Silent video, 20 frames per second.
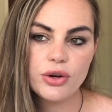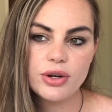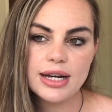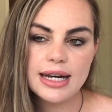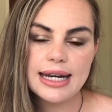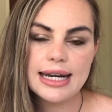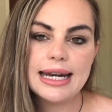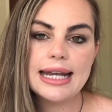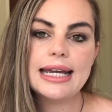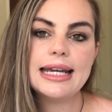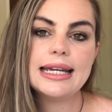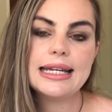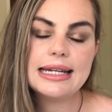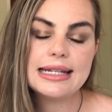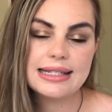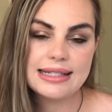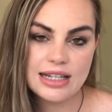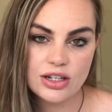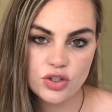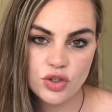need
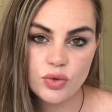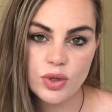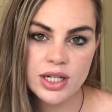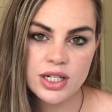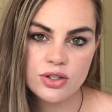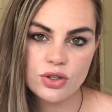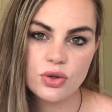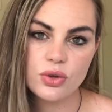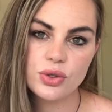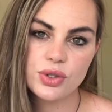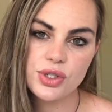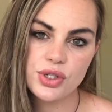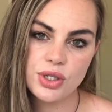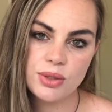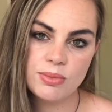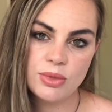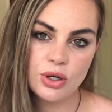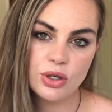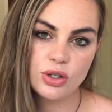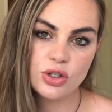sexual intercourse to
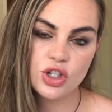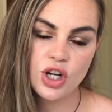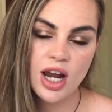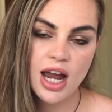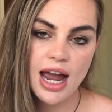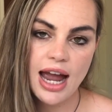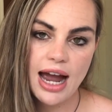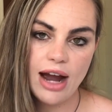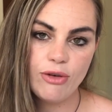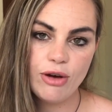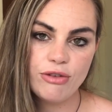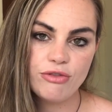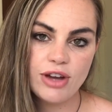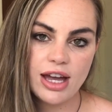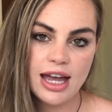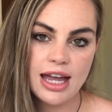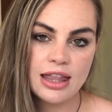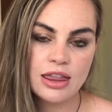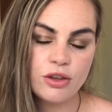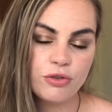merge.
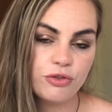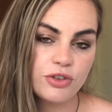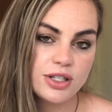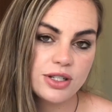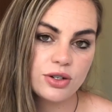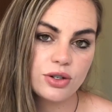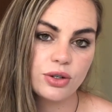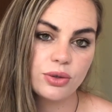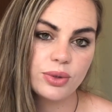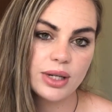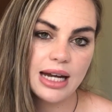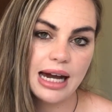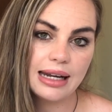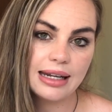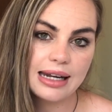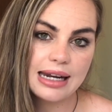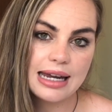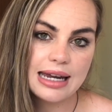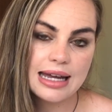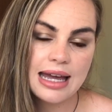However, in the physical
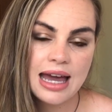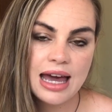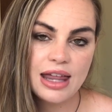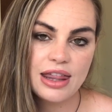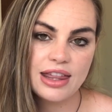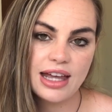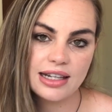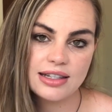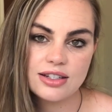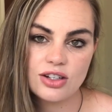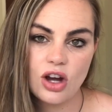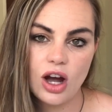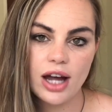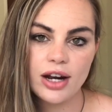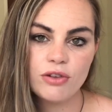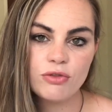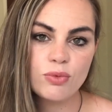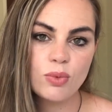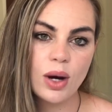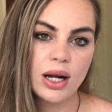reality, that's
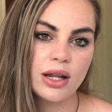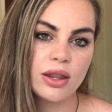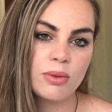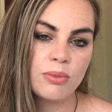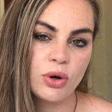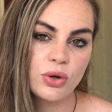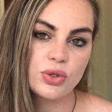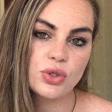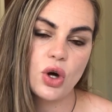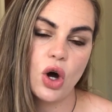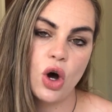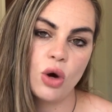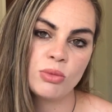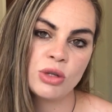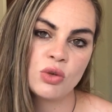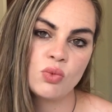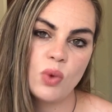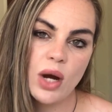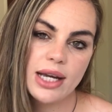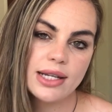kind of one of the most
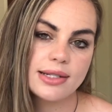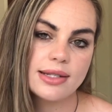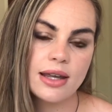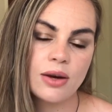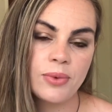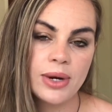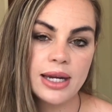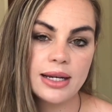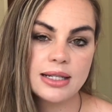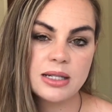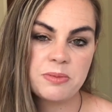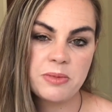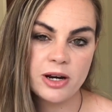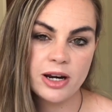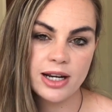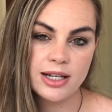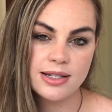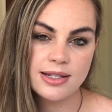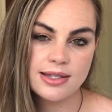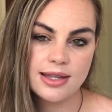common ways that we
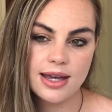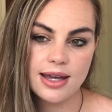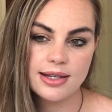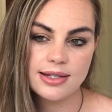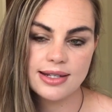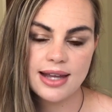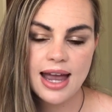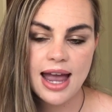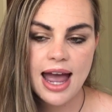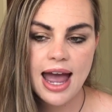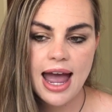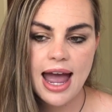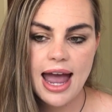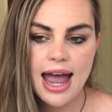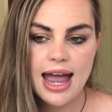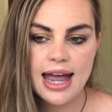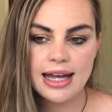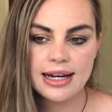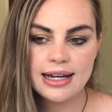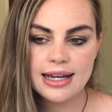experience this.
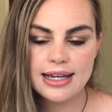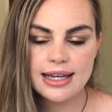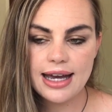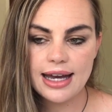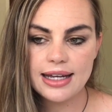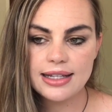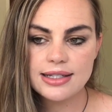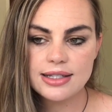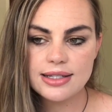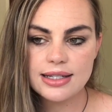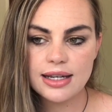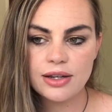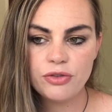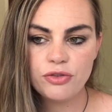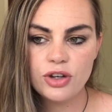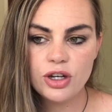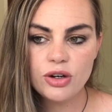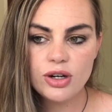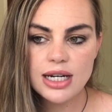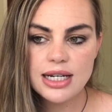And yeah, it's a
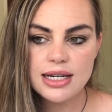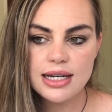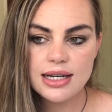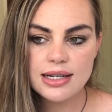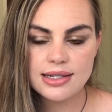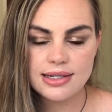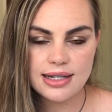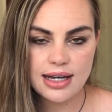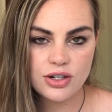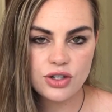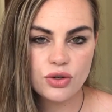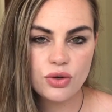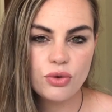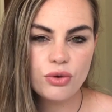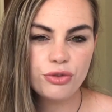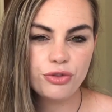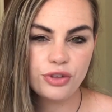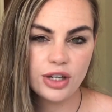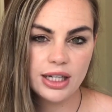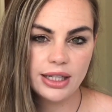very subtle
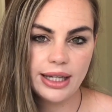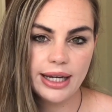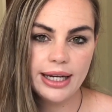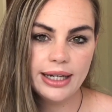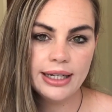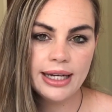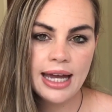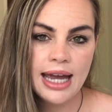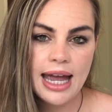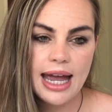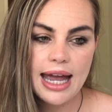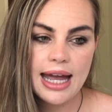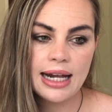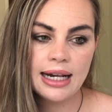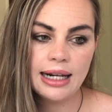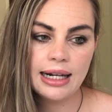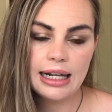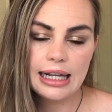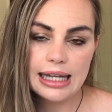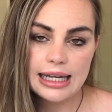feeling
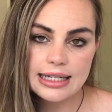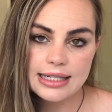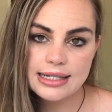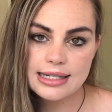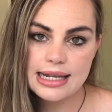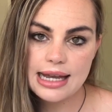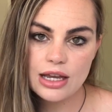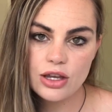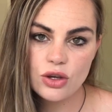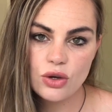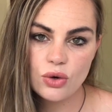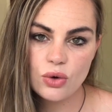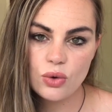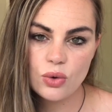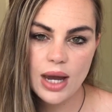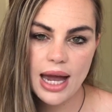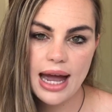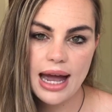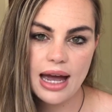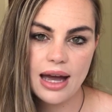unless you
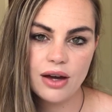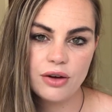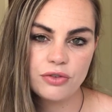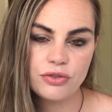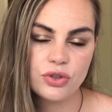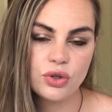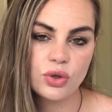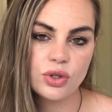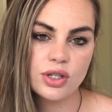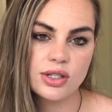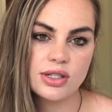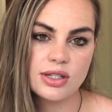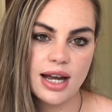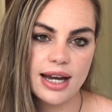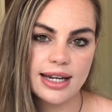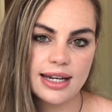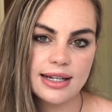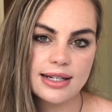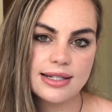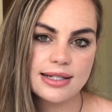have your
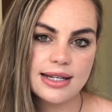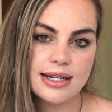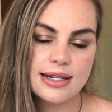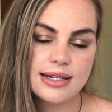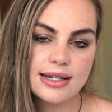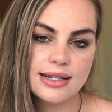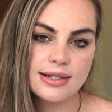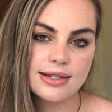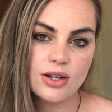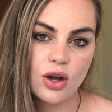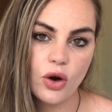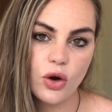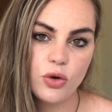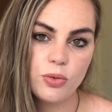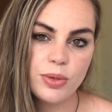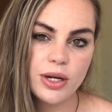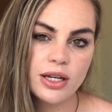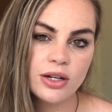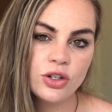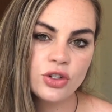psychic centers
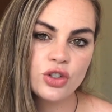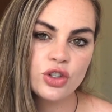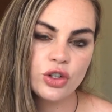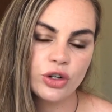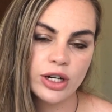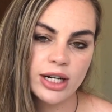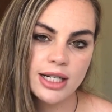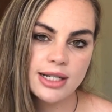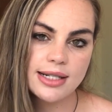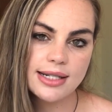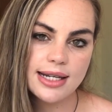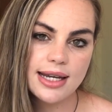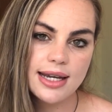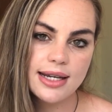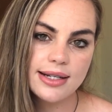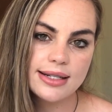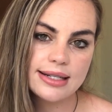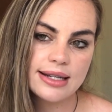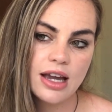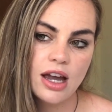open during
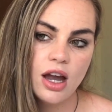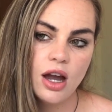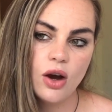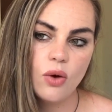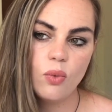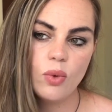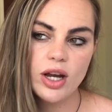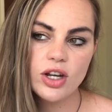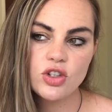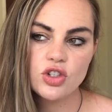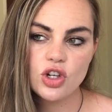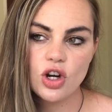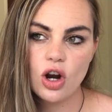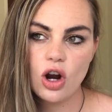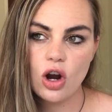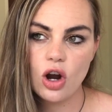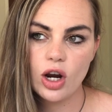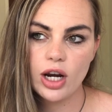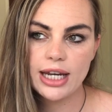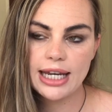sex, which
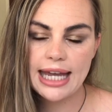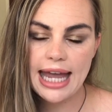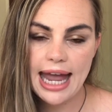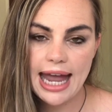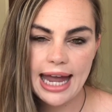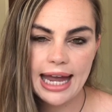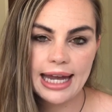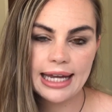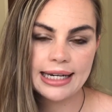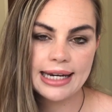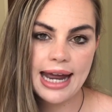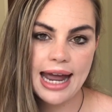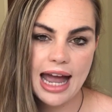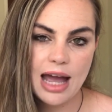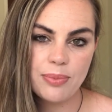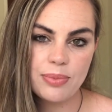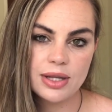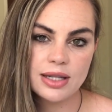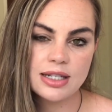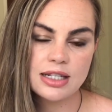can
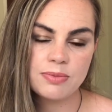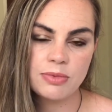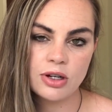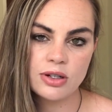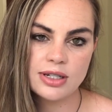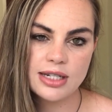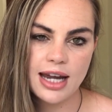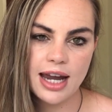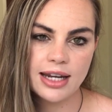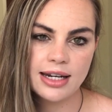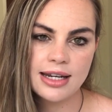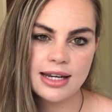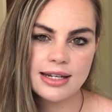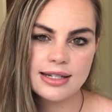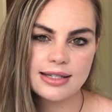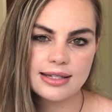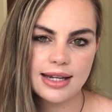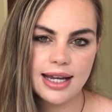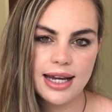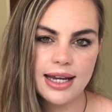happen
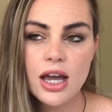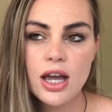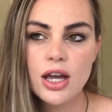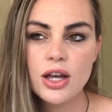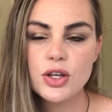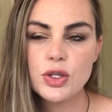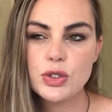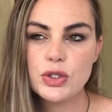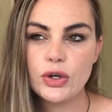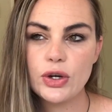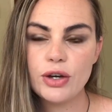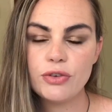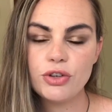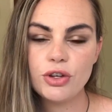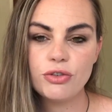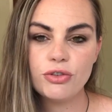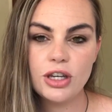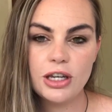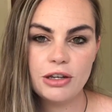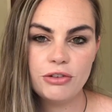spontaneously. So if
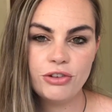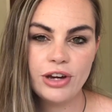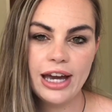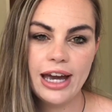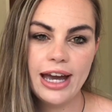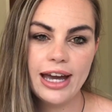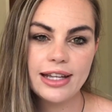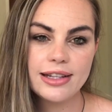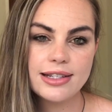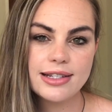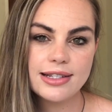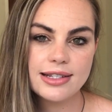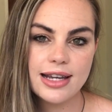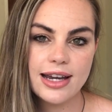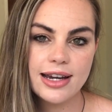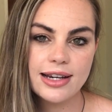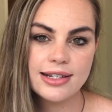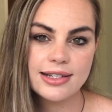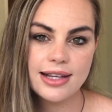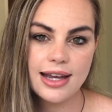you've ever had
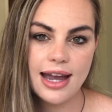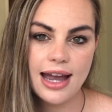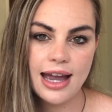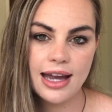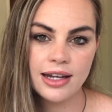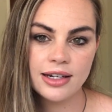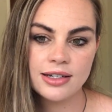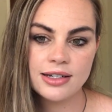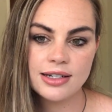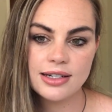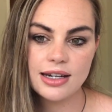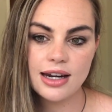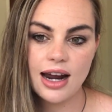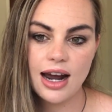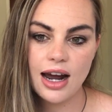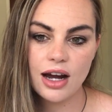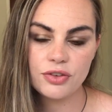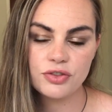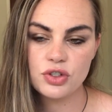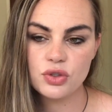sex and
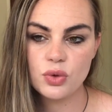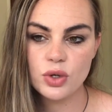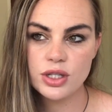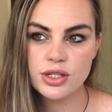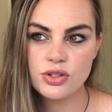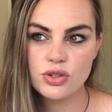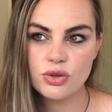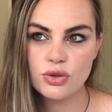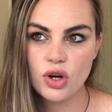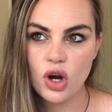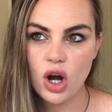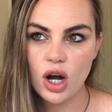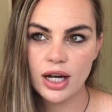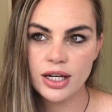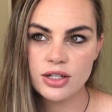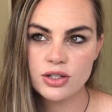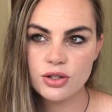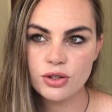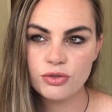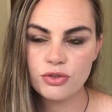afterwards you
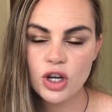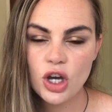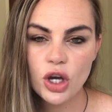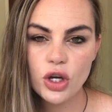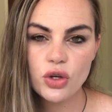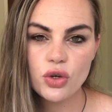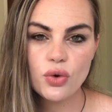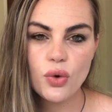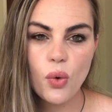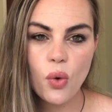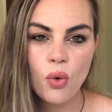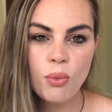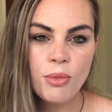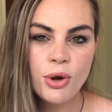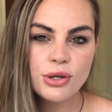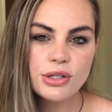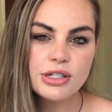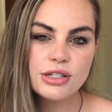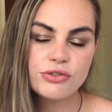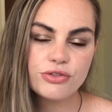
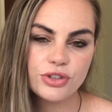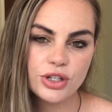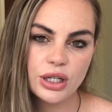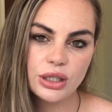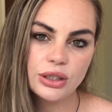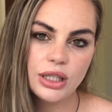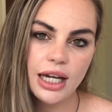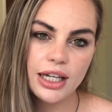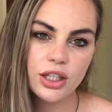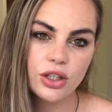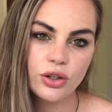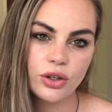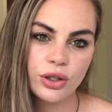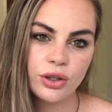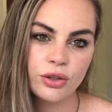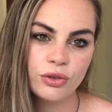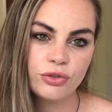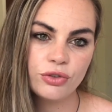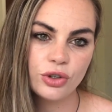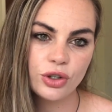almost feel like you're
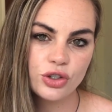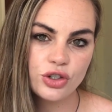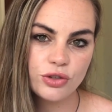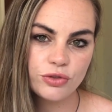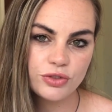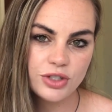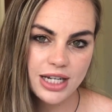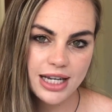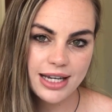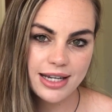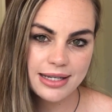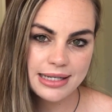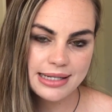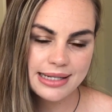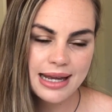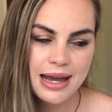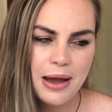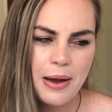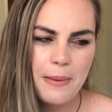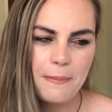on the verge of
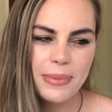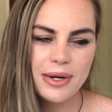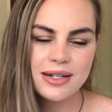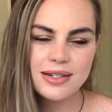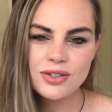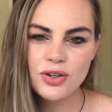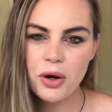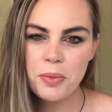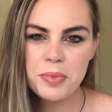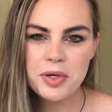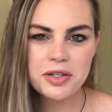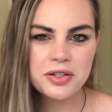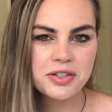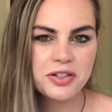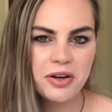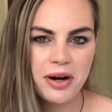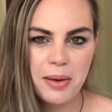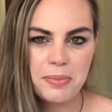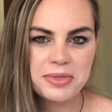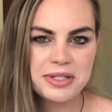tears, but it's not
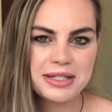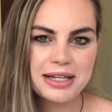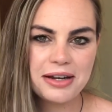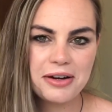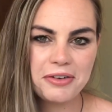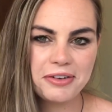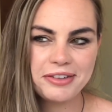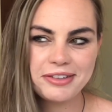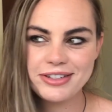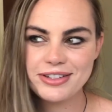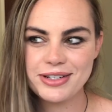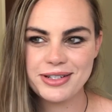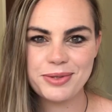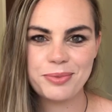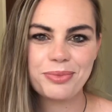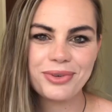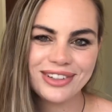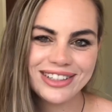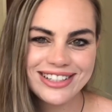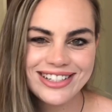because you're upset or you're
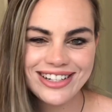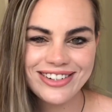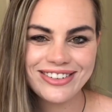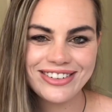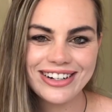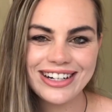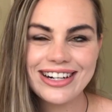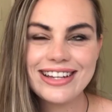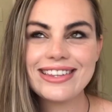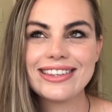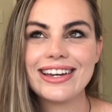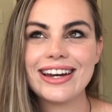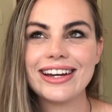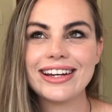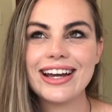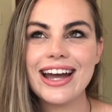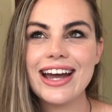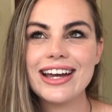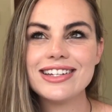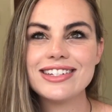disappointed or
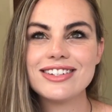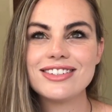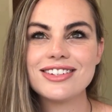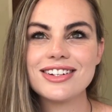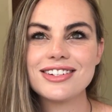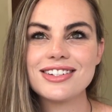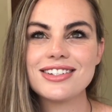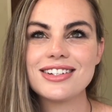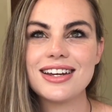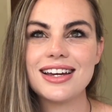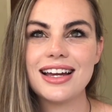anything, it's just